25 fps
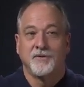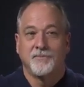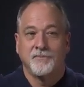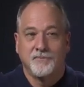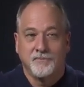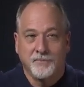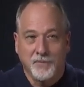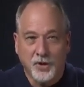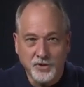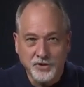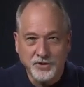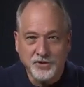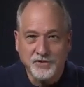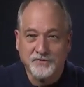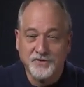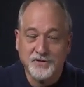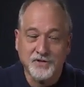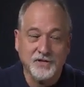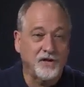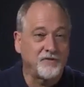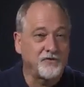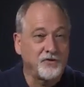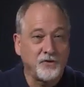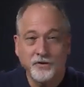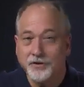most of
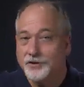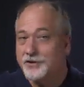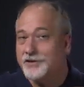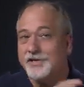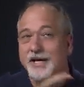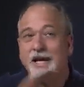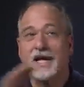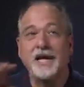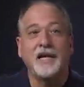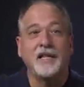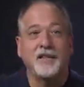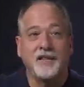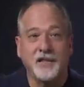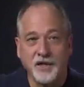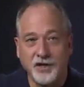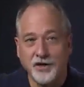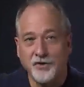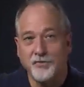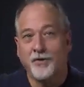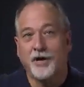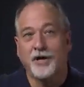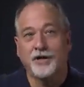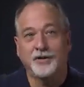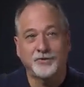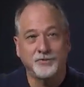stuff you can say anything
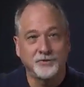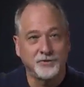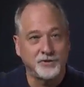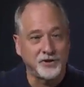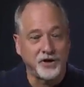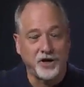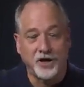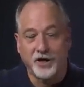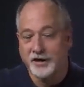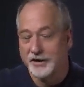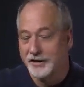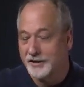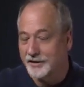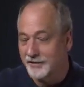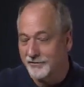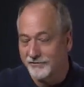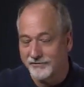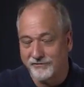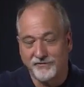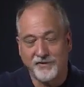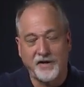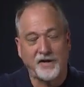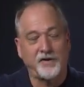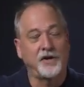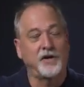you want to a dog and they're
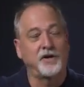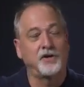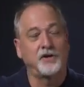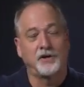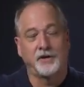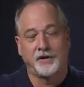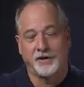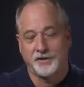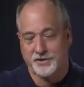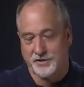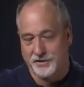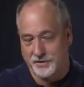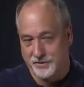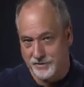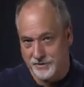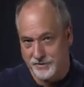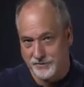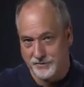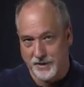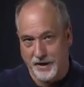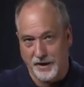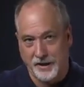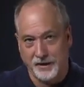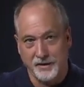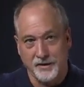very good
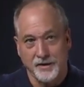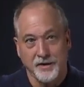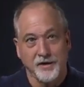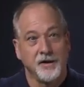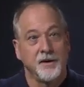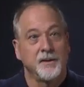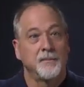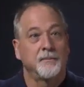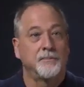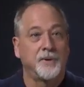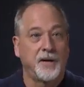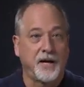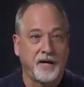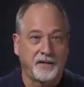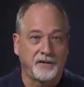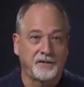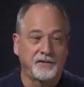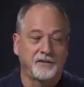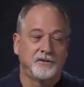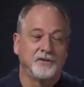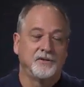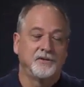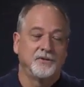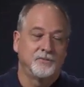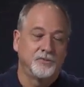listeners, right?
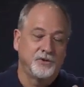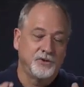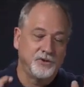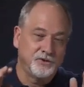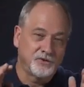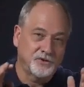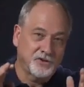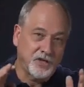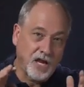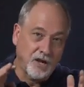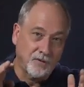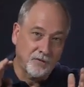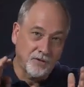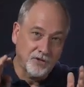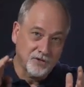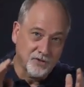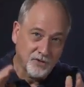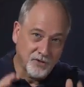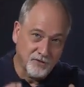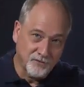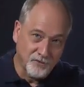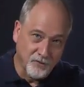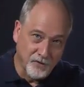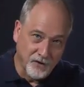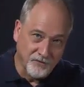But when you say a
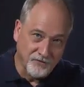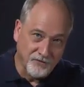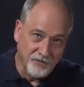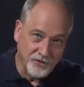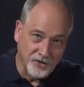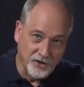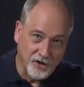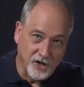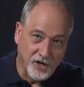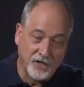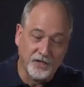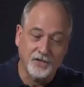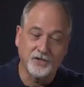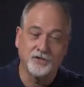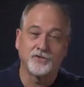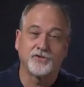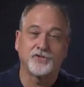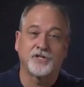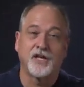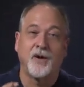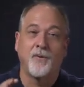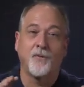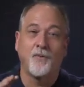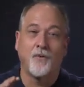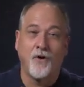reserved word for dog and you
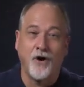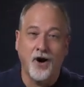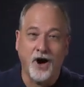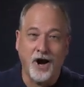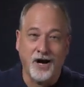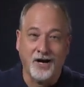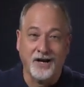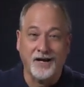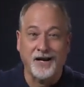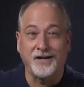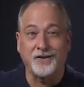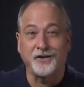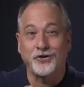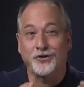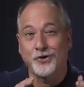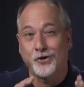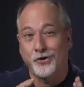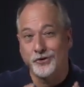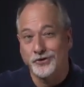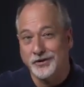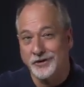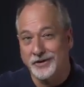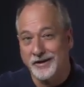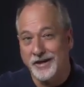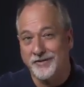say walk and you
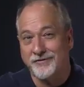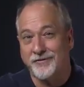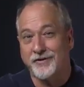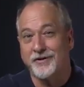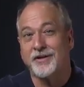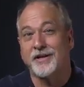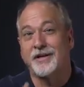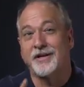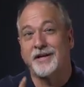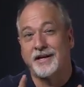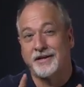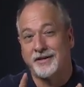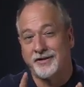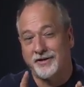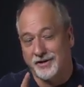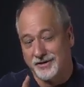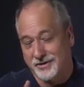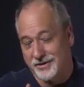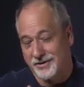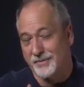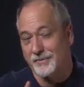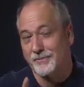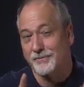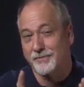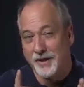don't deliver, then that
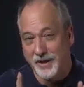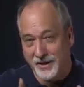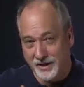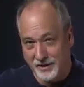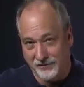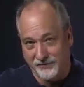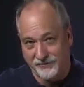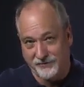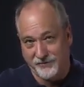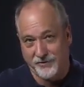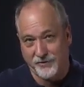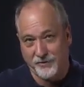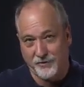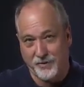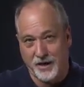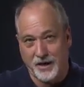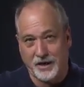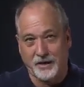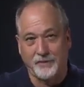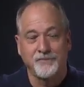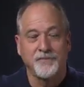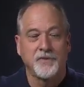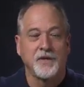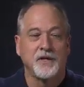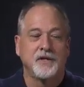dog's going to bug you for a
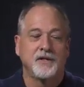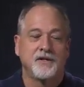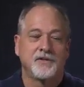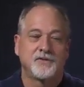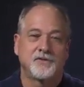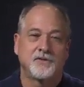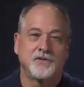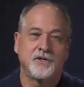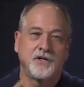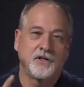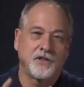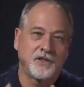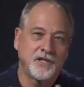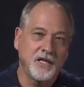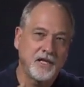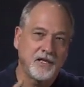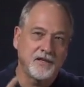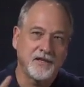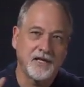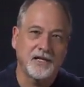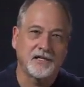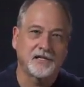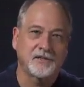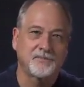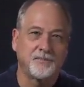while. So you can think
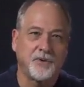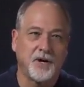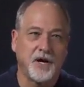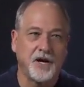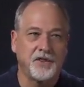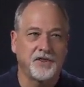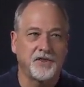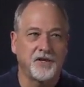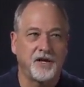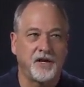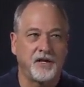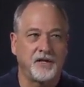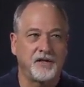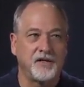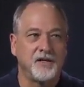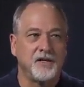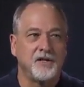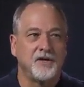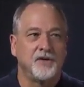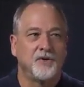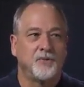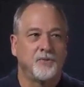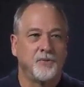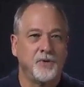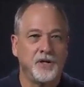of that as Python.
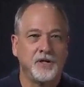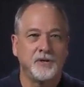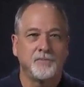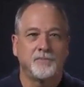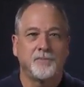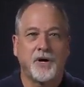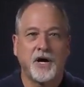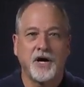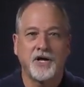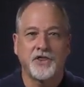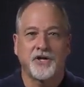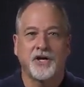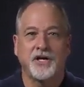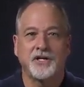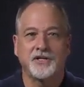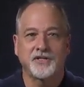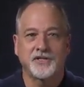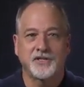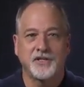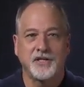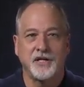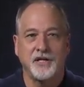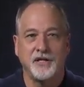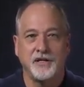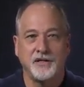When Python
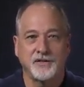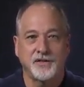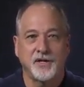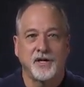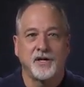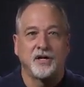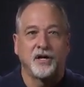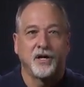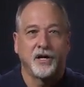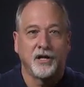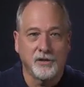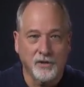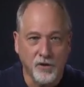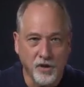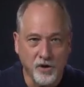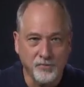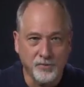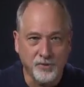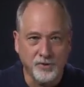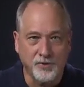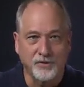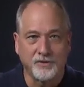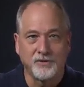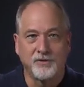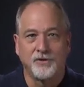sees
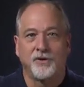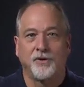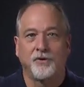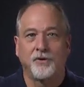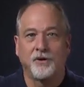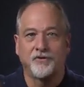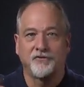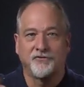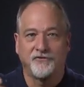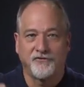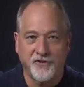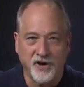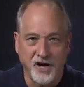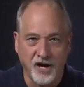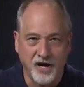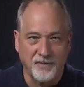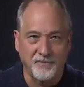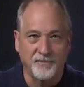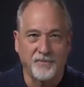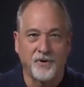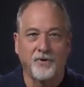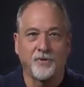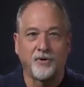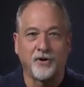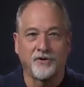global or
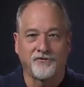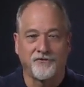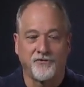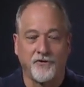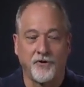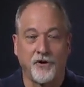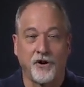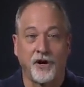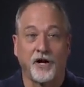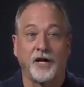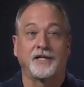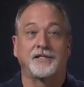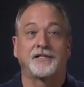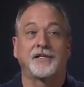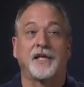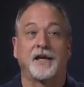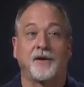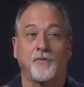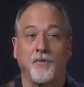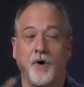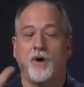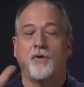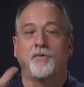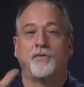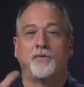from or for, it's
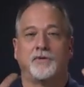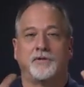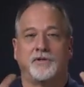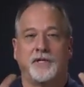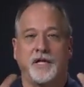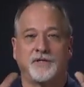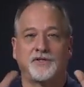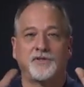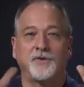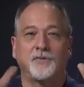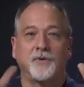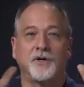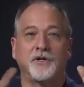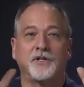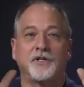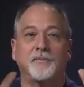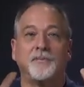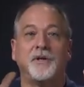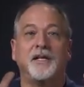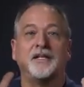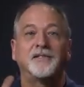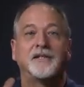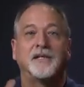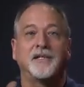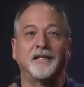like, whoa, that's a word that
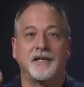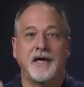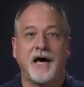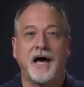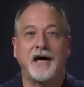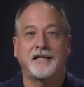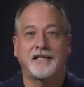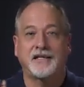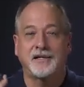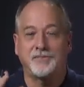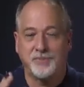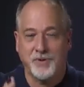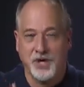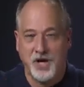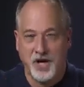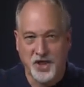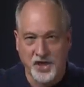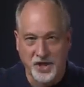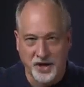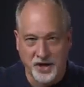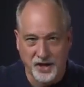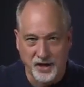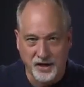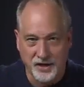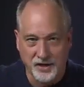means a lot to
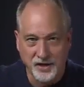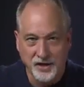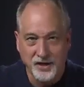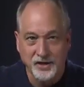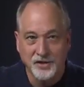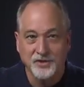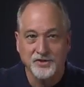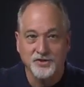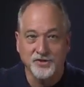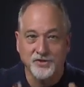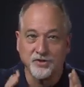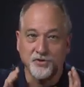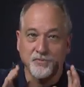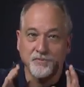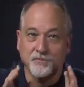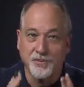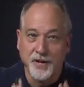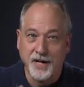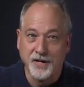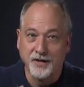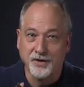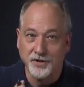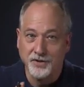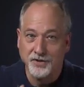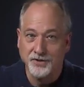Python. So you
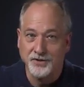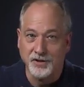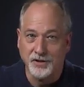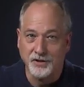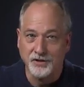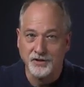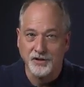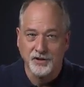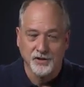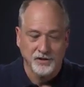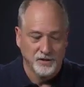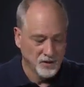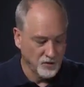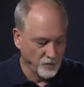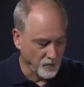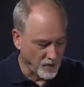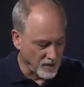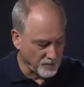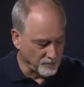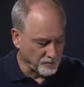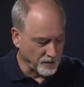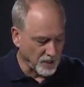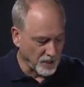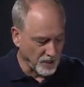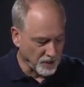better use it the
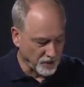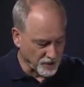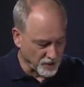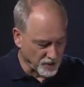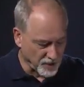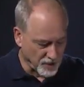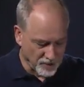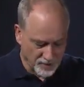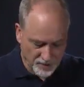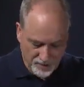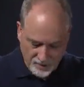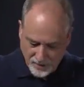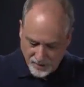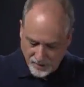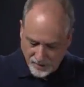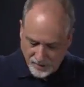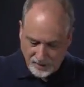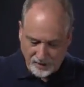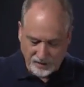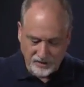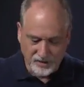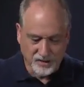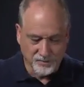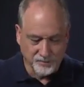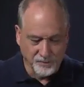way Python
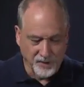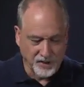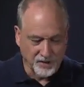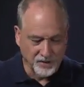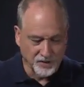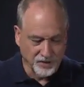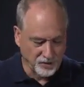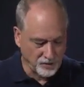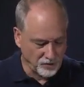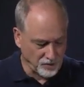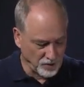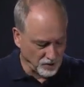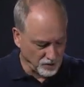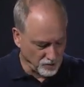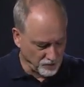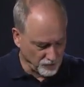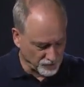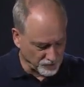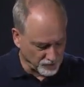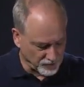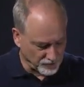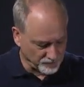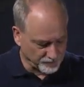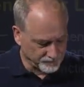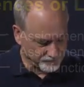expects you to
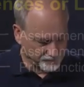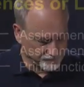use it.